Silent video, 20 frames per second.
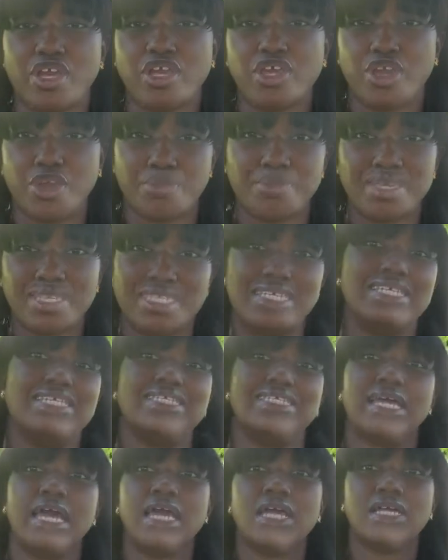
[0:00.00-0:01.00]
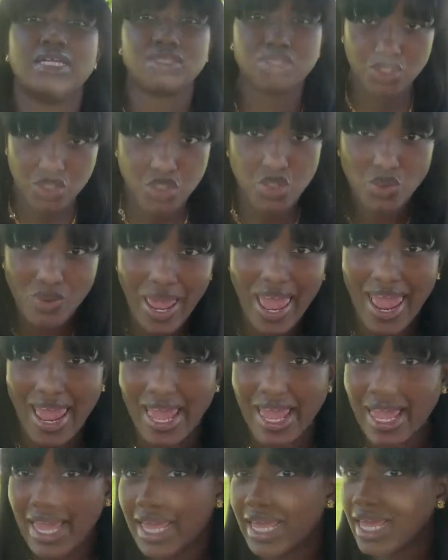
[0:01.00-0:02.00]
your business
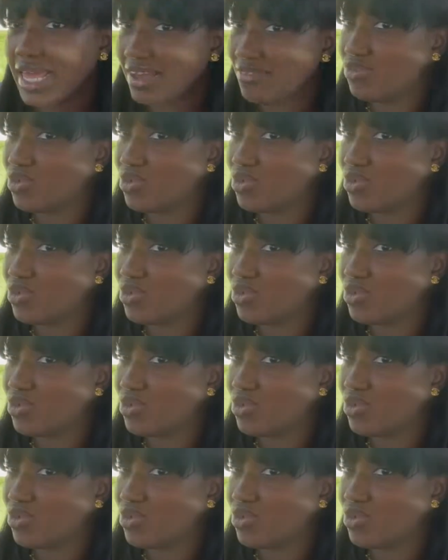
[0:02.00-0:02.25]
today if you